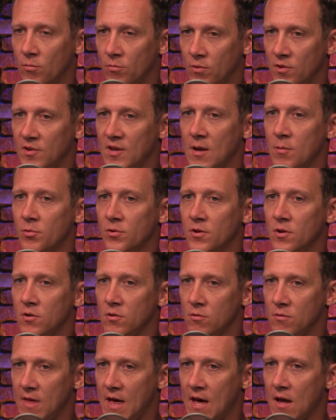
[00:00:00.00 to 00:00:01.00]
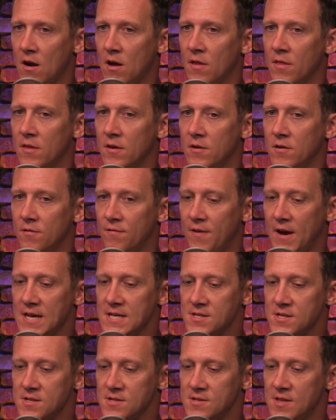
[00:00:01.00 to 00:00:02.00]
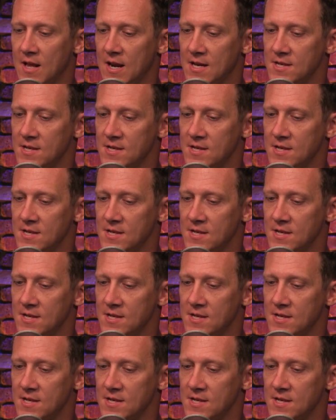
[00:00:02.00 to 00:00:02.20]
was able to do that on the devices that